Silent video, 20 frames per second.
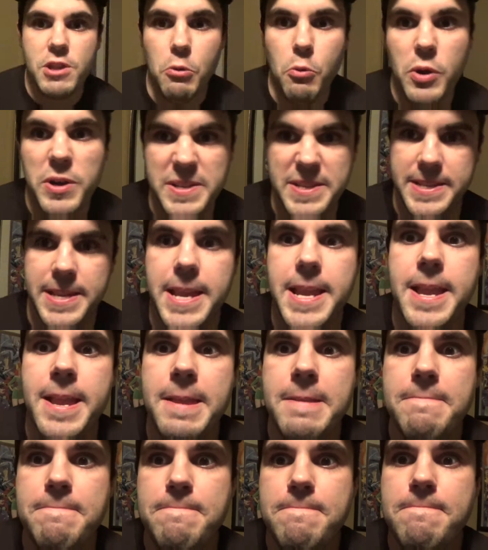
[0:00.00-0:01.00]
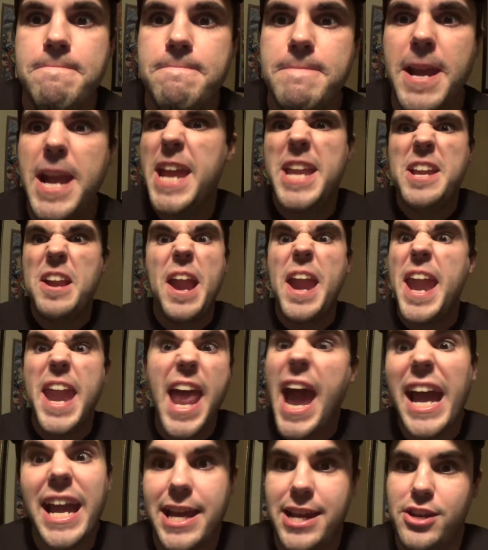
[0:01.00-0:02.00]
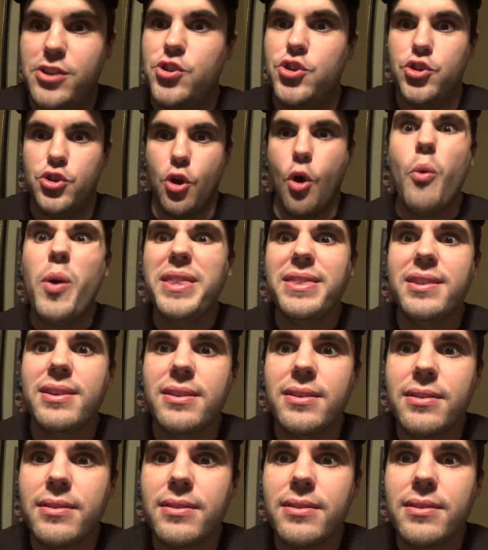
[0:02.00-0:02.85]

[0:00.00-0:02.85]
The one scene, and you're not gonna show it?